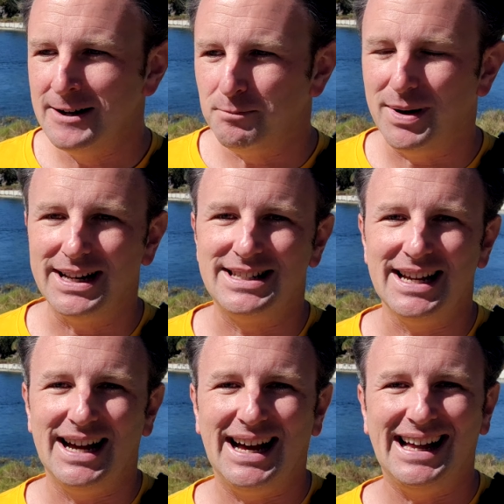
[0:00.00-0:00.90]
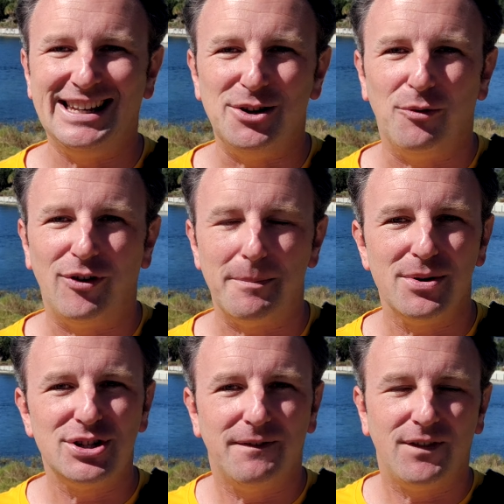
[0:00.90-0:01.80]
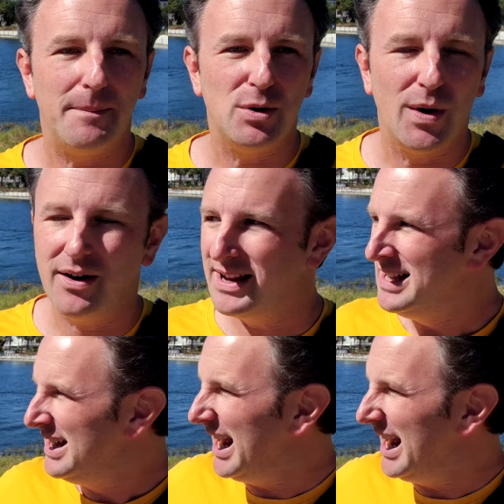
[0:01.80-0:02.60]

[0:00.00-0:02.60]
But uh, November to February,